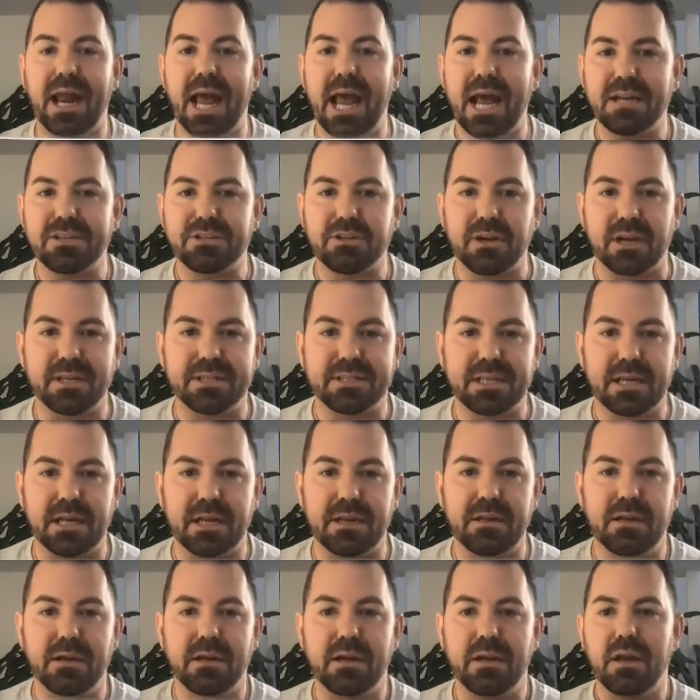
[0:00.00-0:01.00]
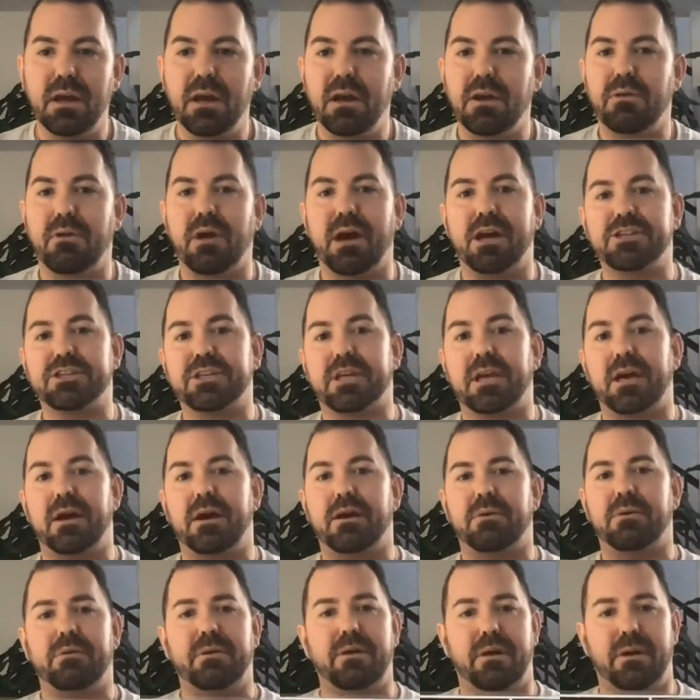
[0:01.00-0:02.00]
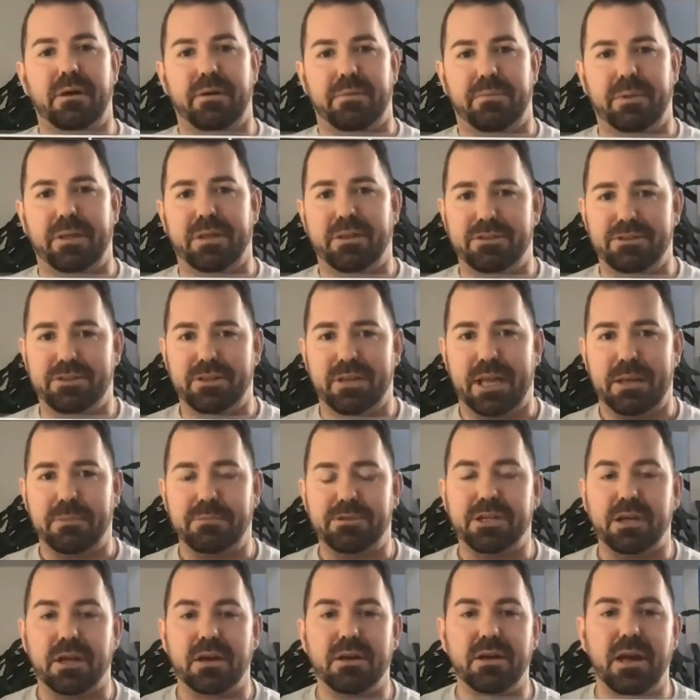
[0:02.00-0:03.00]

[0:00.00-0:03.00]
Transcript: I asked her, I said, Rashka, I think is her name.